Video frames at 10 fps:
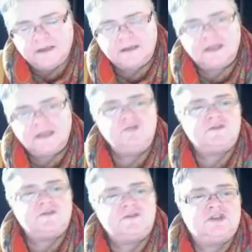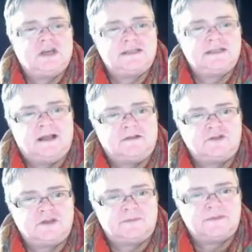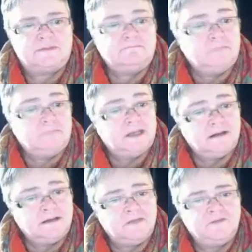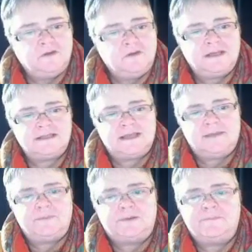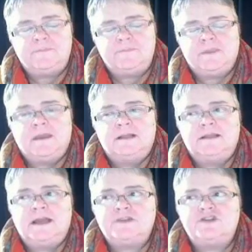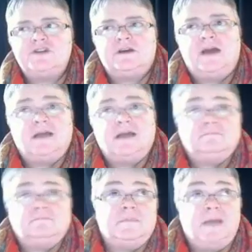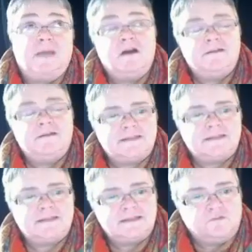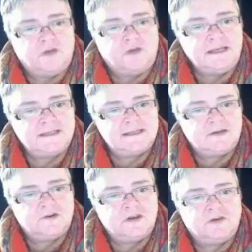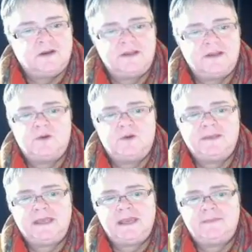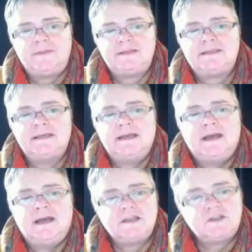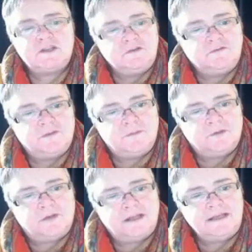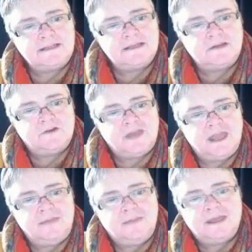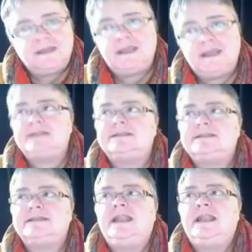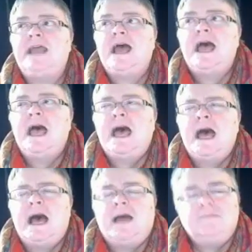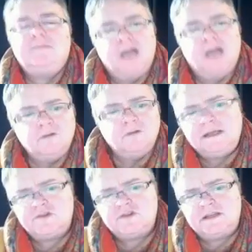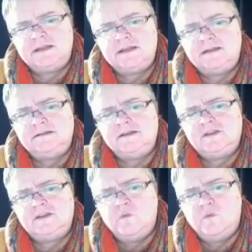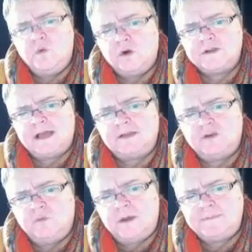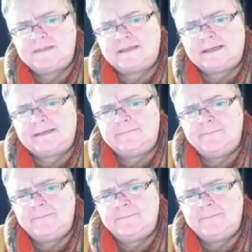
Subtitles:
Can you suggest scholarships? And I'll give you an example. Last year, my office is in the Writing Center here on the Pullman campus. A student from the Writing Center came in and said, I'm not really interested in any of the awards on your website.